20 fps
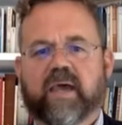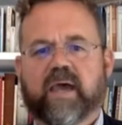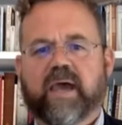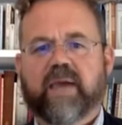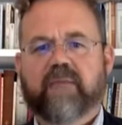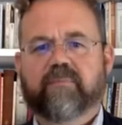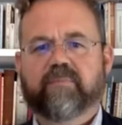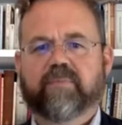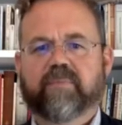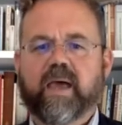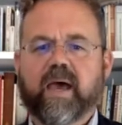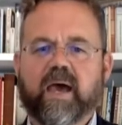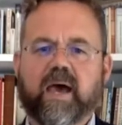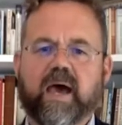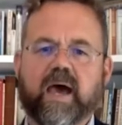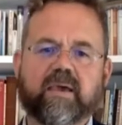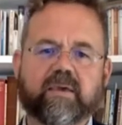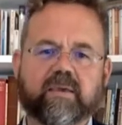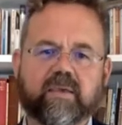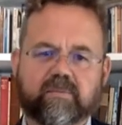Um,
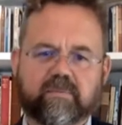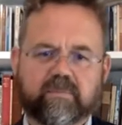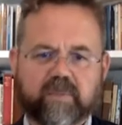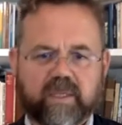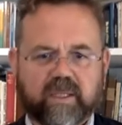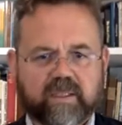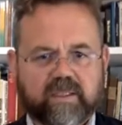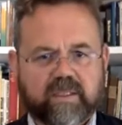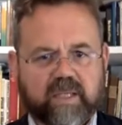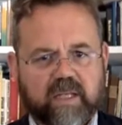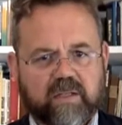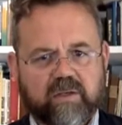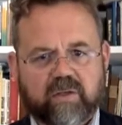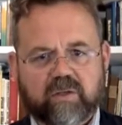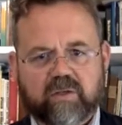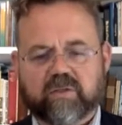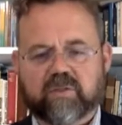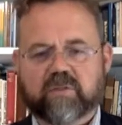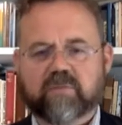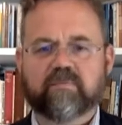I
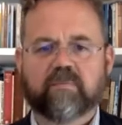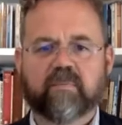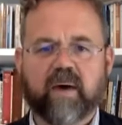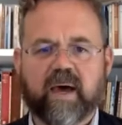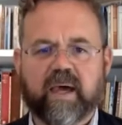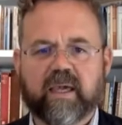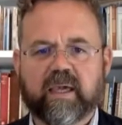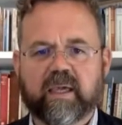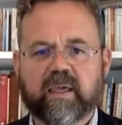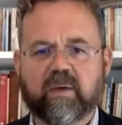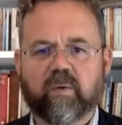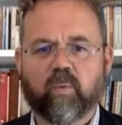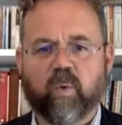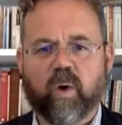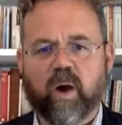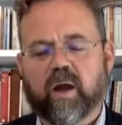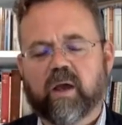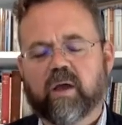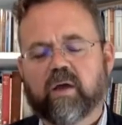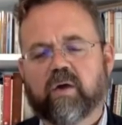continued my
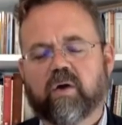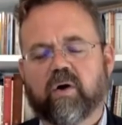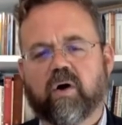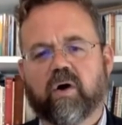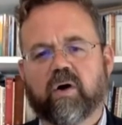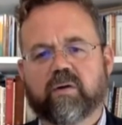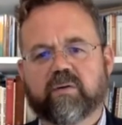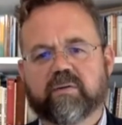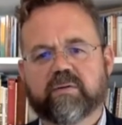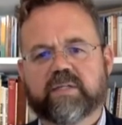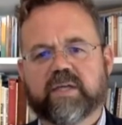work on